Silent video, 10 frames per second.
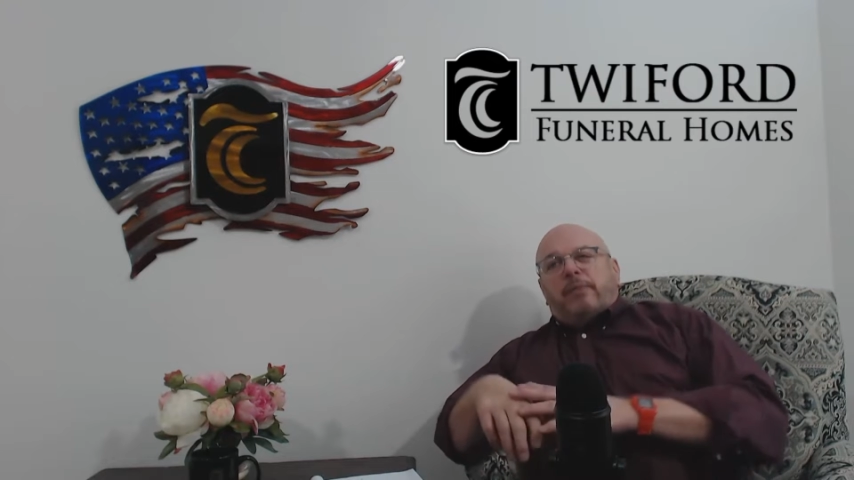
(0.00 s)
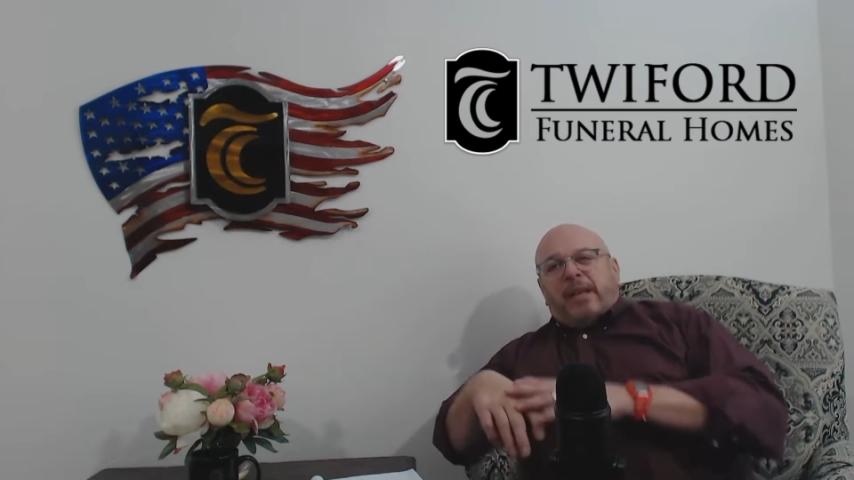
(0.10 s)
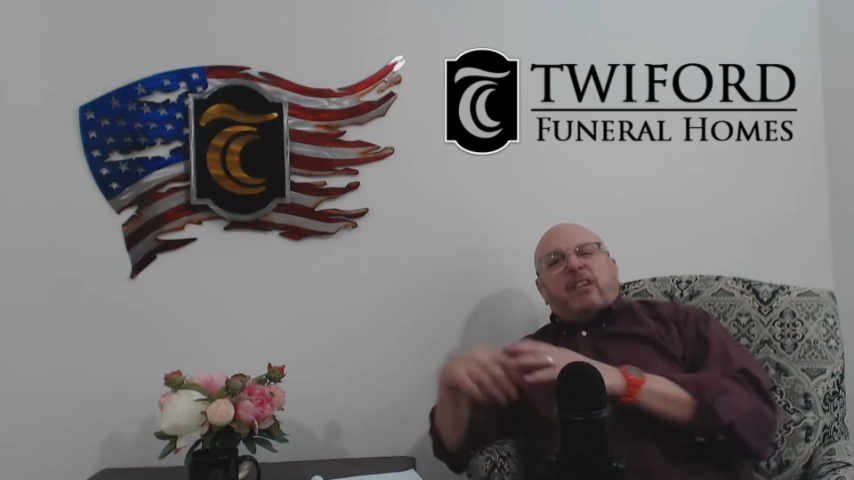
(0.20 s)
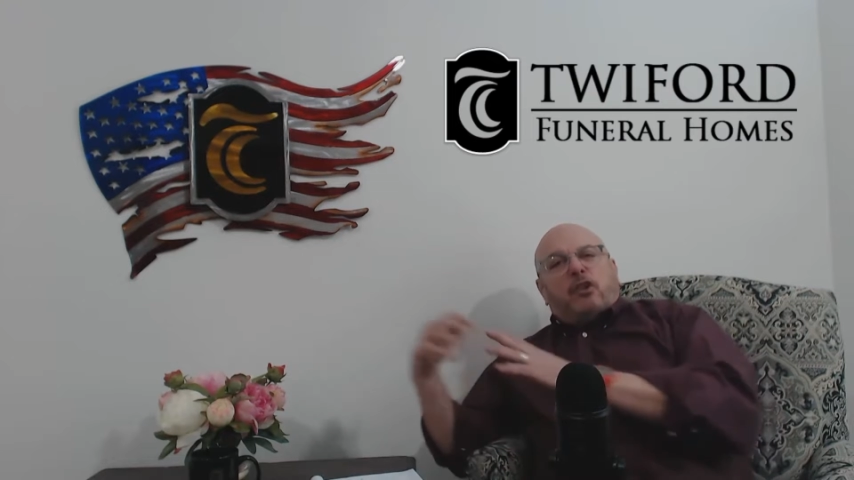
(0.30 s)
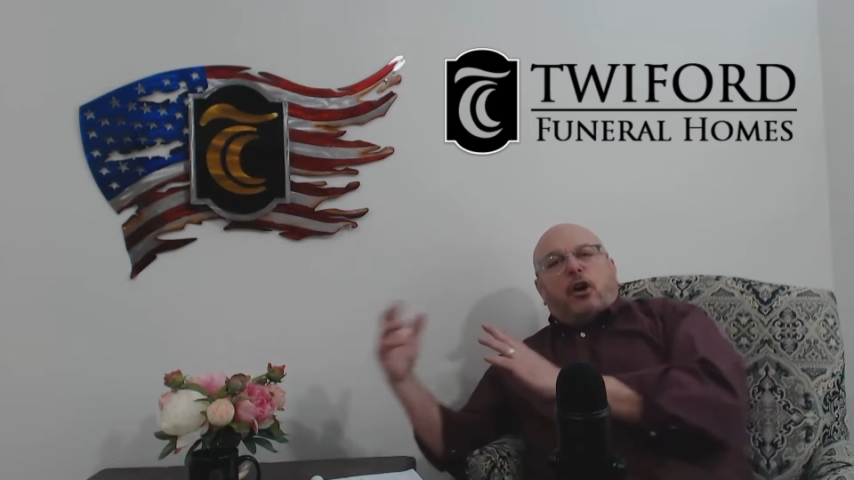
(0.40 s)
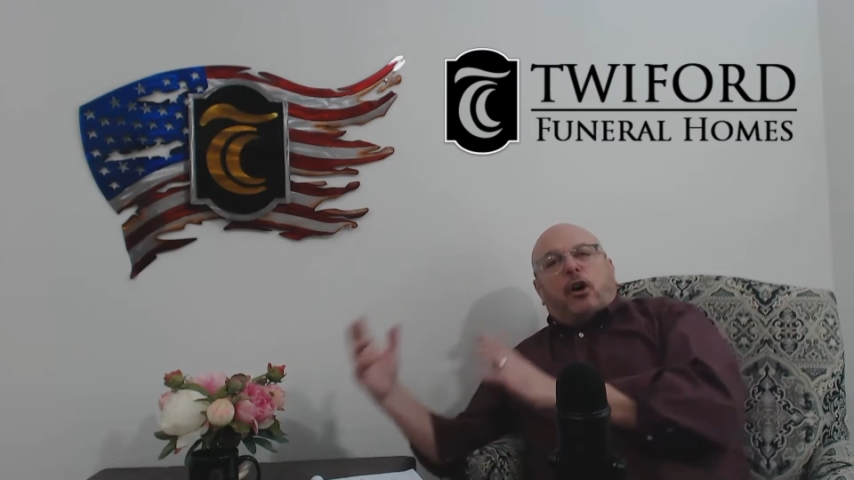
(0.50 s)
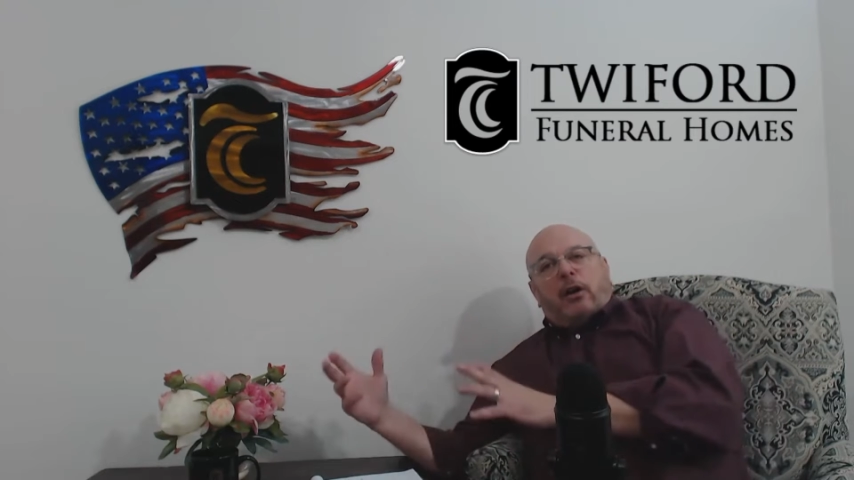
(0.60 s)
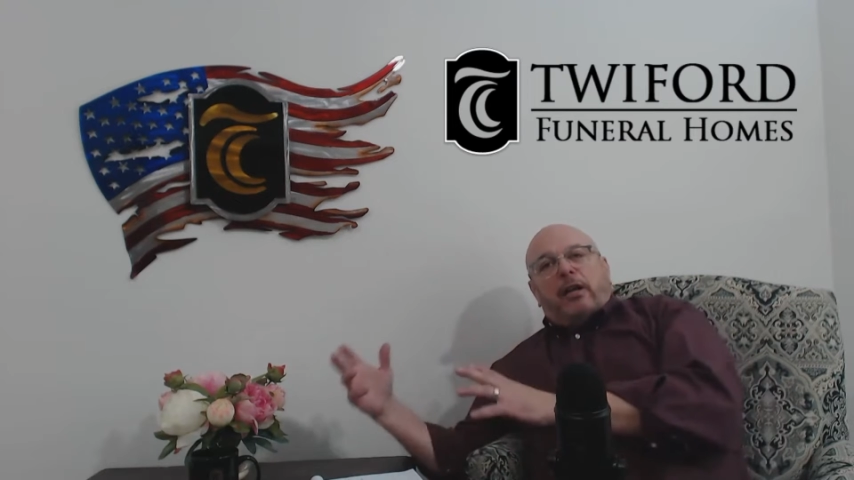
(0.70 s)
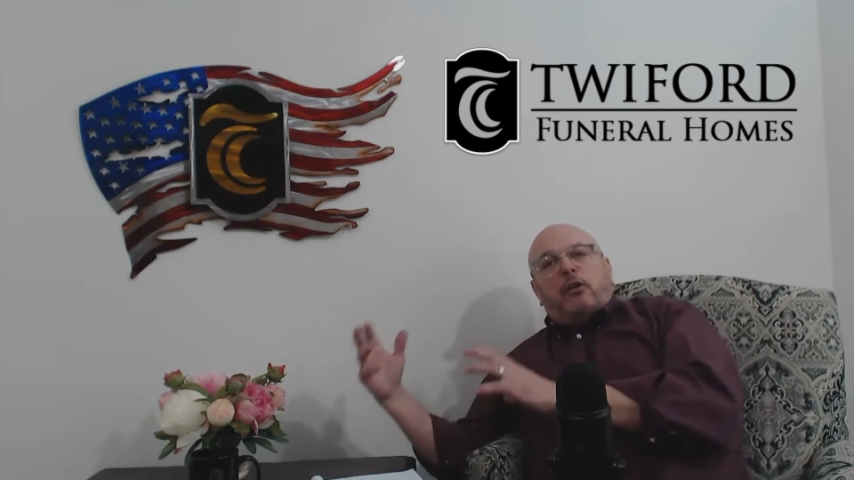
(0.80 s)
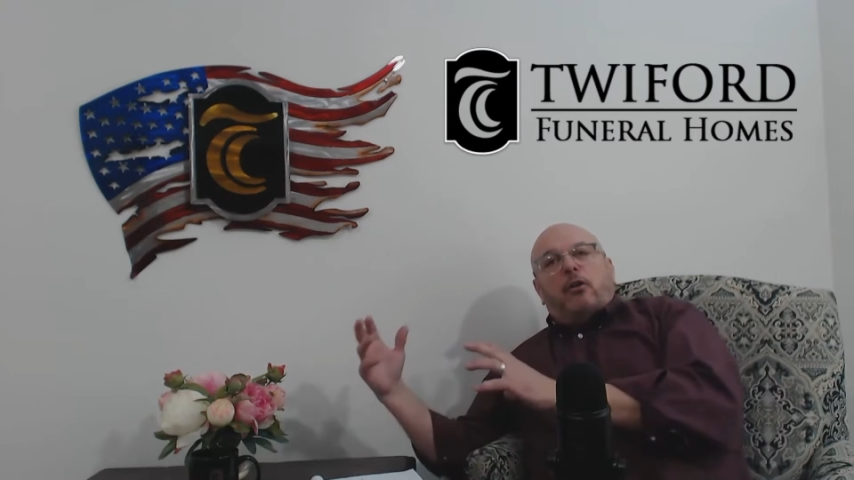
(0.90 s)

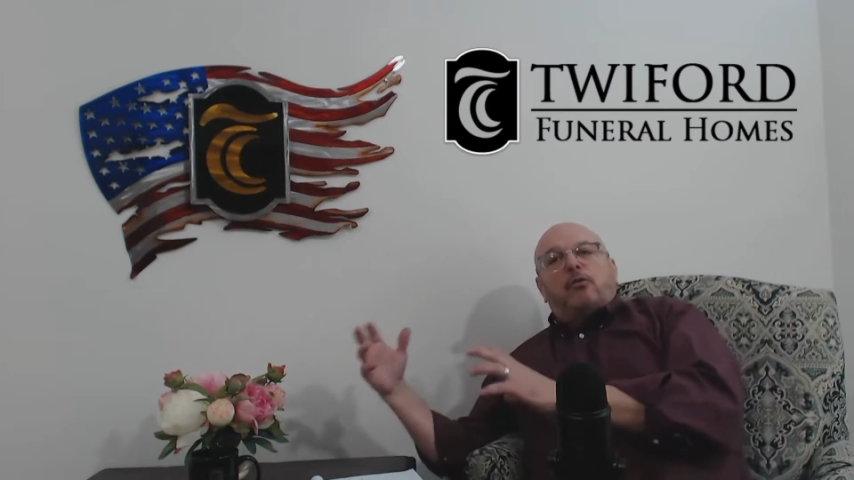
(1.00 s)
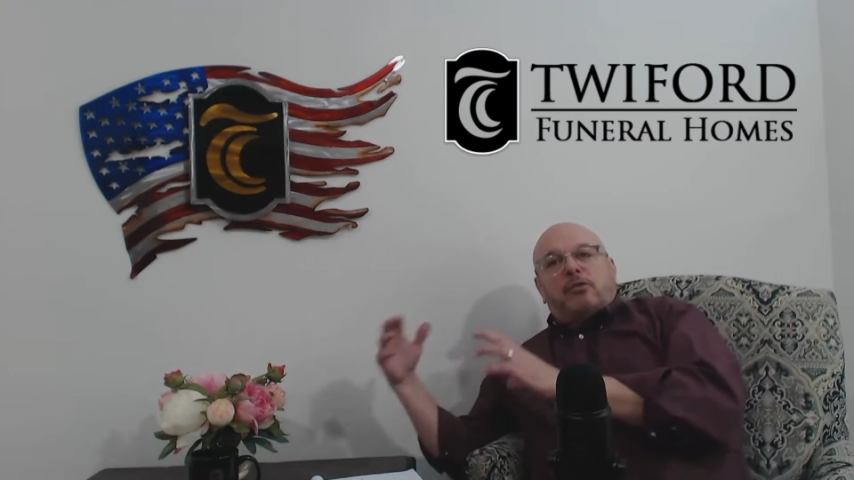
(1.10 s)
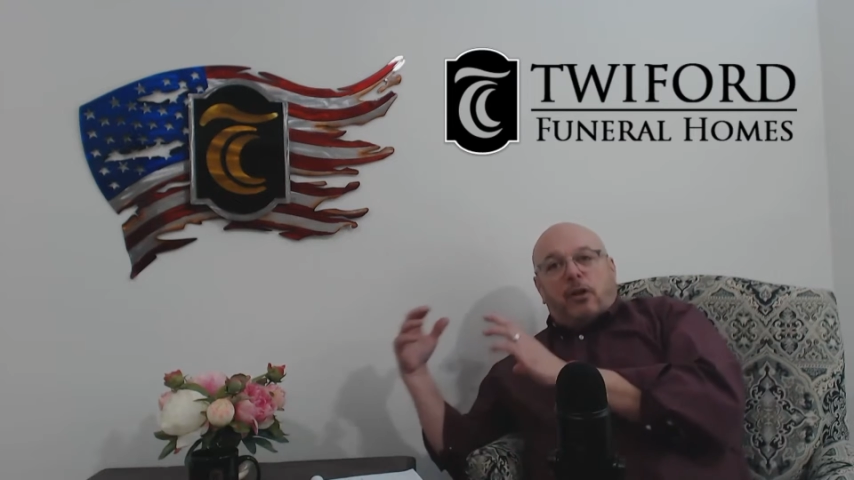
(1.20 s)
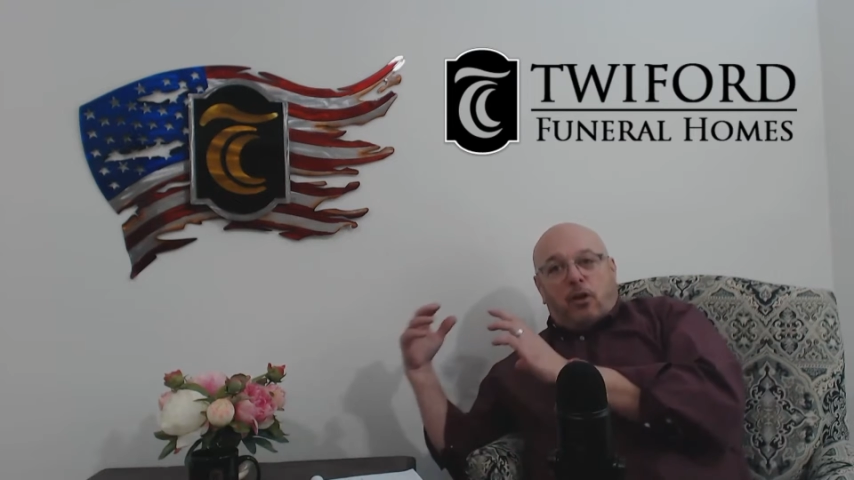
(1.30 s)
internally use the